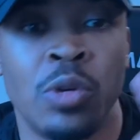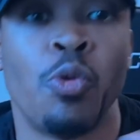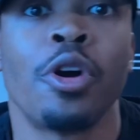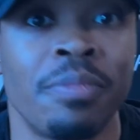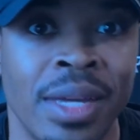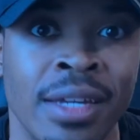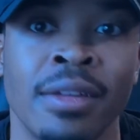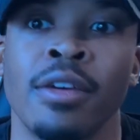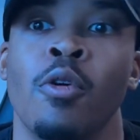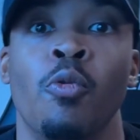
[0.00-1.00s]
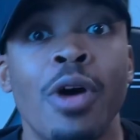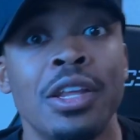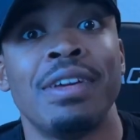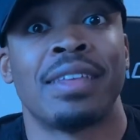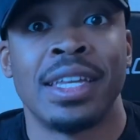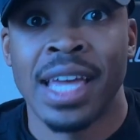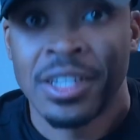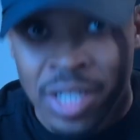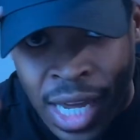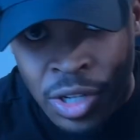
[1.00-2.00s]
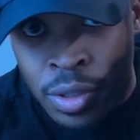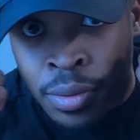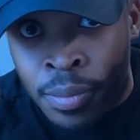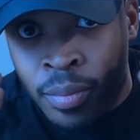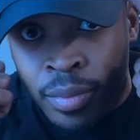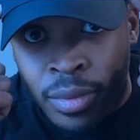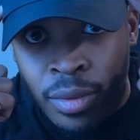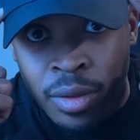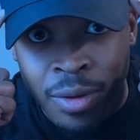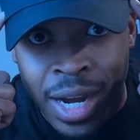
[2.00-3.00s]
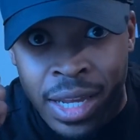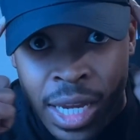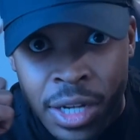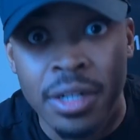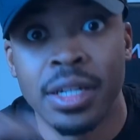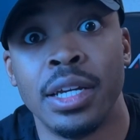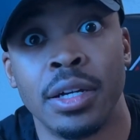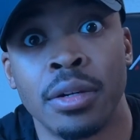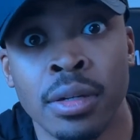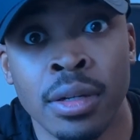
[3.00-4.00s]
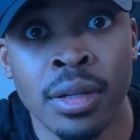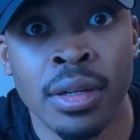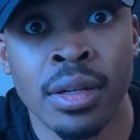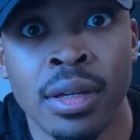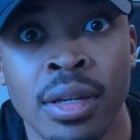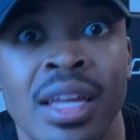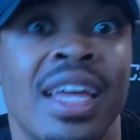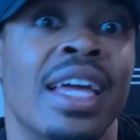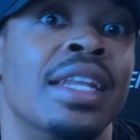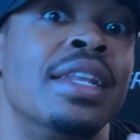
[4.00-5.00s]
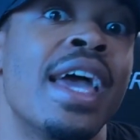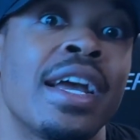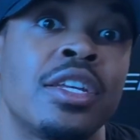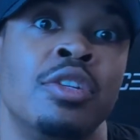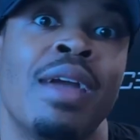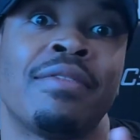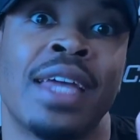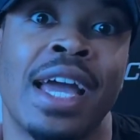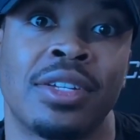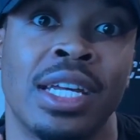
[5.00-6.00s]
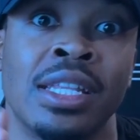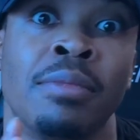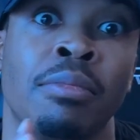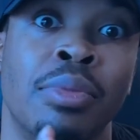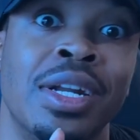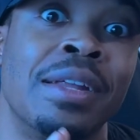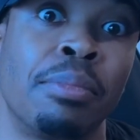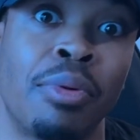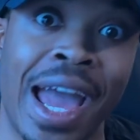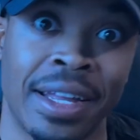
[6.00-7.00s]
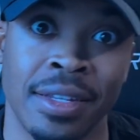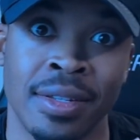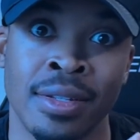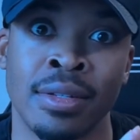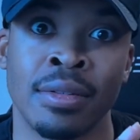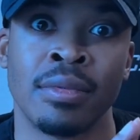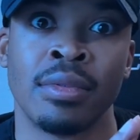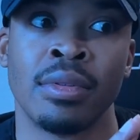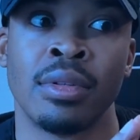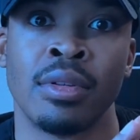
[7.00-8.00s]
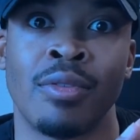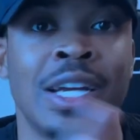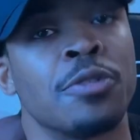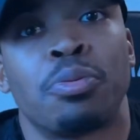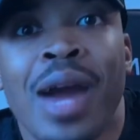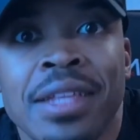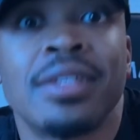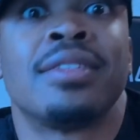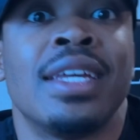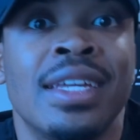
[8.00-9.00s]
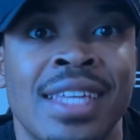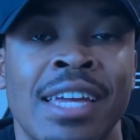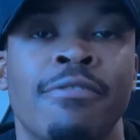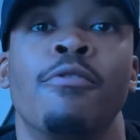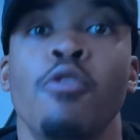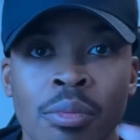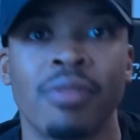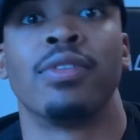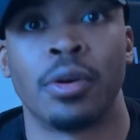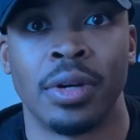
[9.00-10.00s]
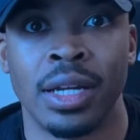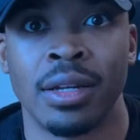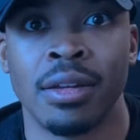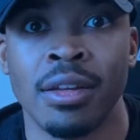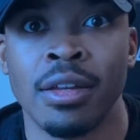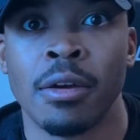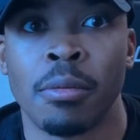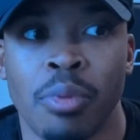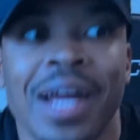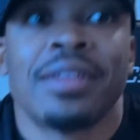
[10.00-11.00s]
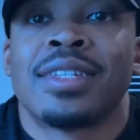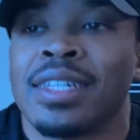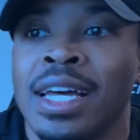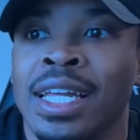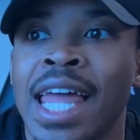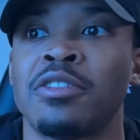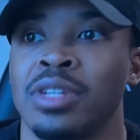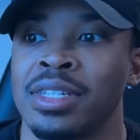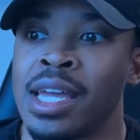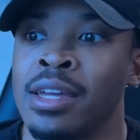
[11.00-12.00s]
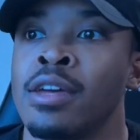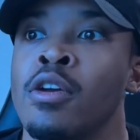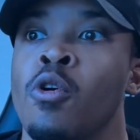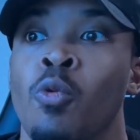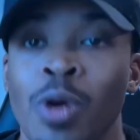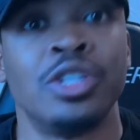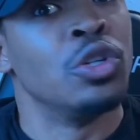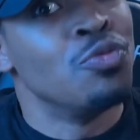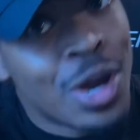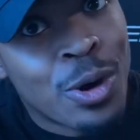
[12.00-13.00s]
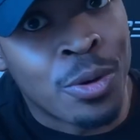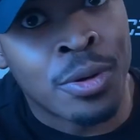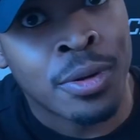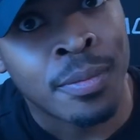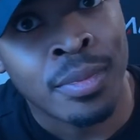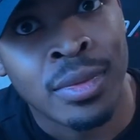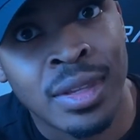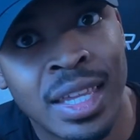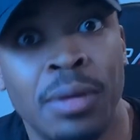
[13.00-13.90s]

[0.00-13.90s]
want to be, 1, you have to get the education, right? Here and here. And next, you have to actually put into practice, right? So practice is a form of learning. Practice allows you to take what you know and